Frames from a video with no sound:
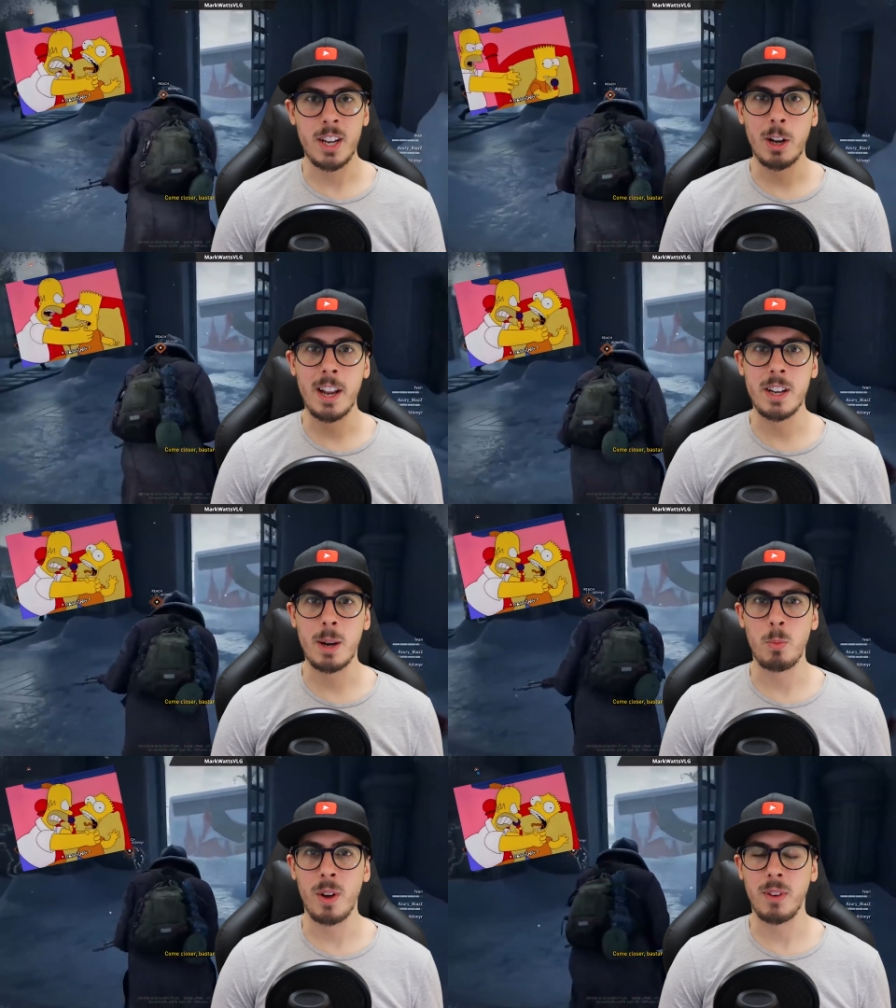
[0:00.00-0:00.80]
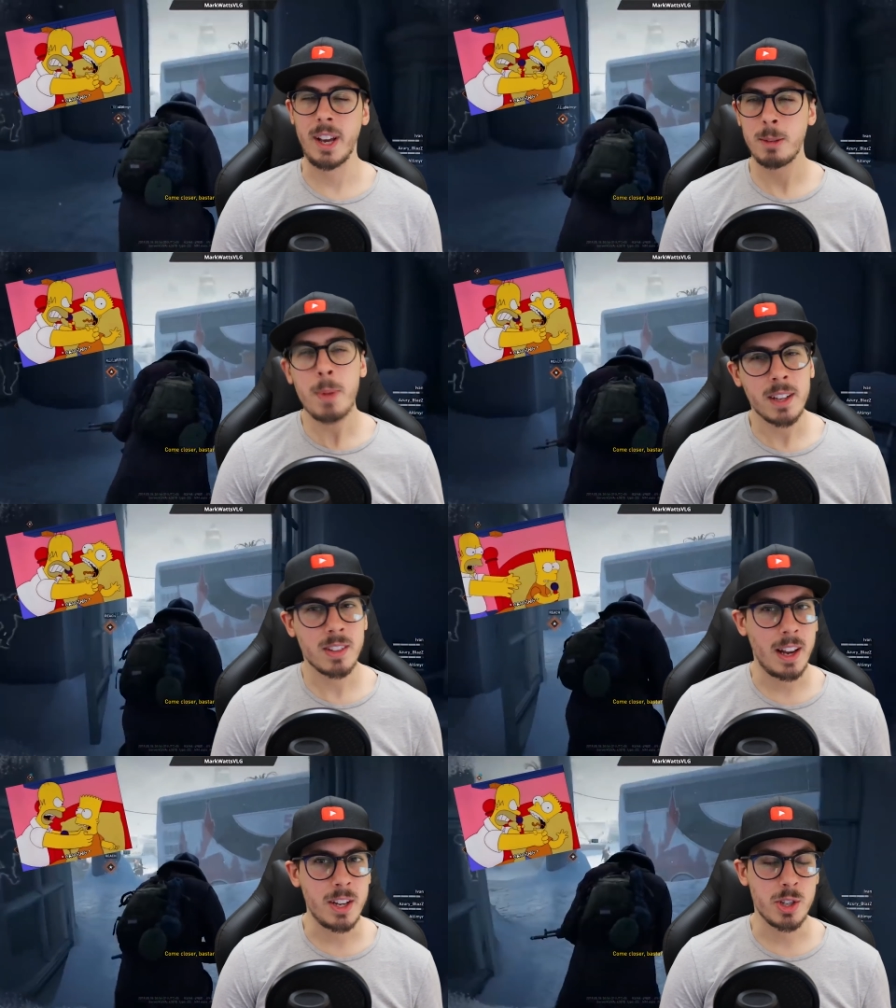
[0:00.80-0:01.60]
and you'll end up with like
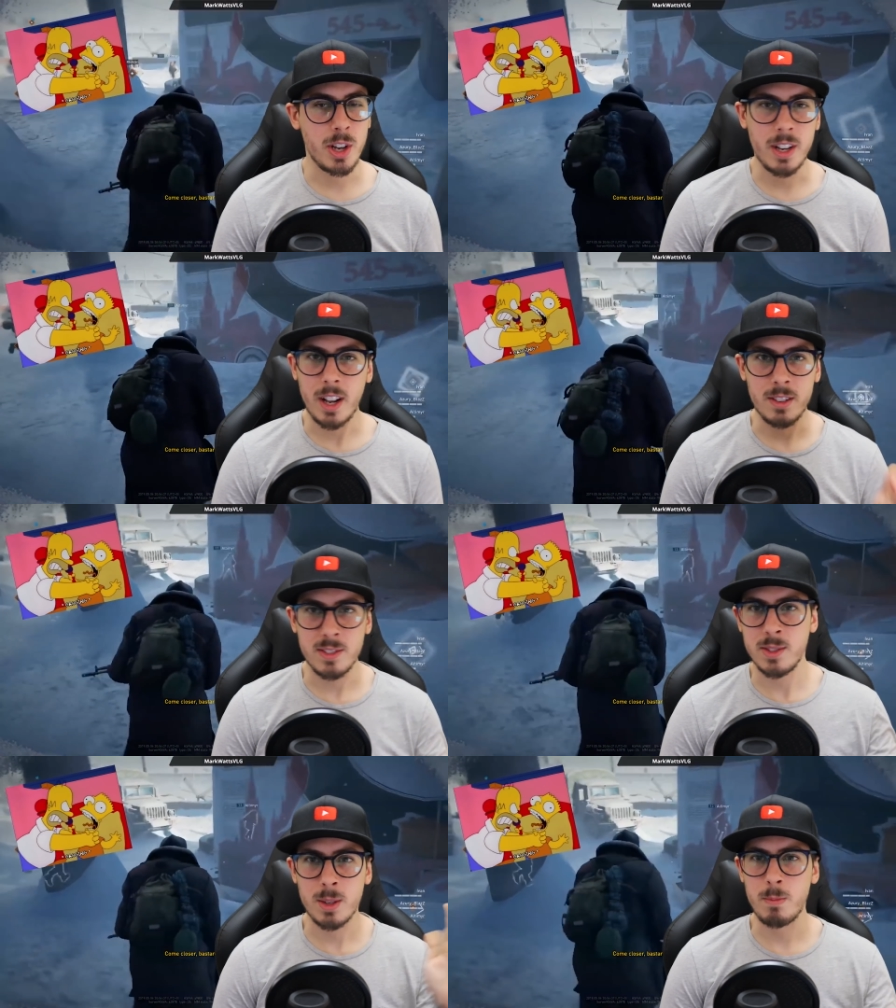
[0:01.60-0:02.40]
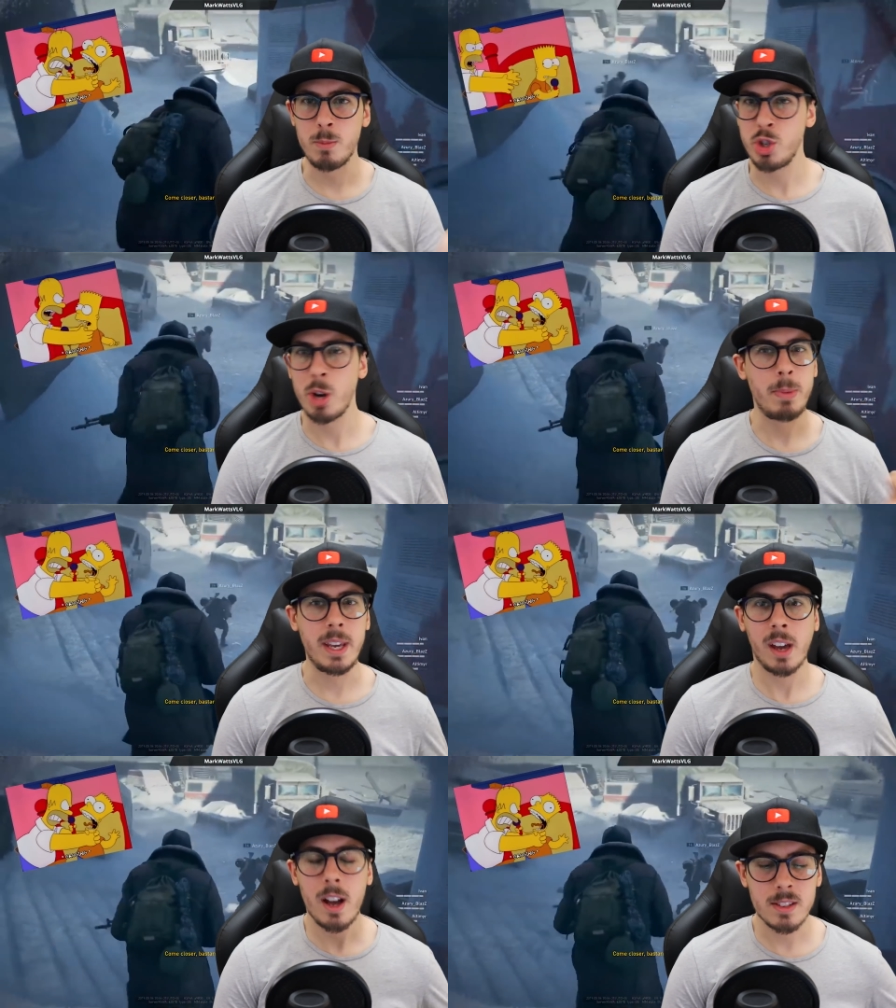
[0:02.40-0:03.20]
pixelation and some
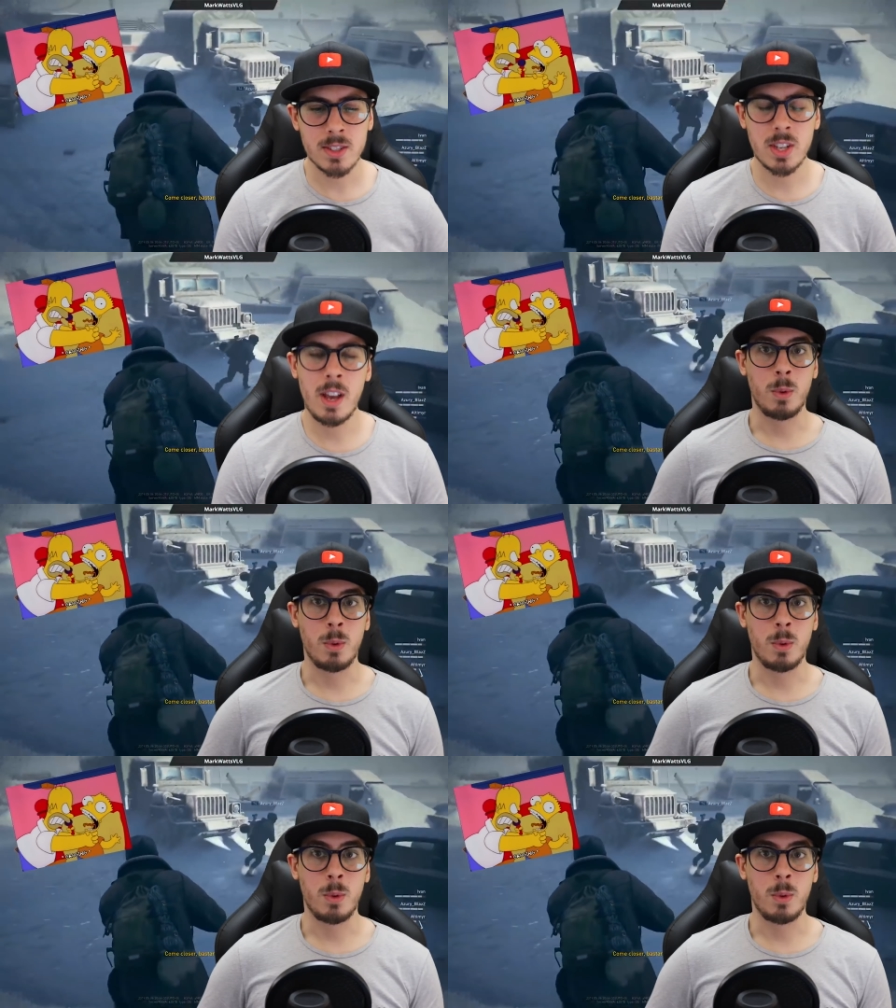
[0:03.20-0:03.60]
jumpy cuts.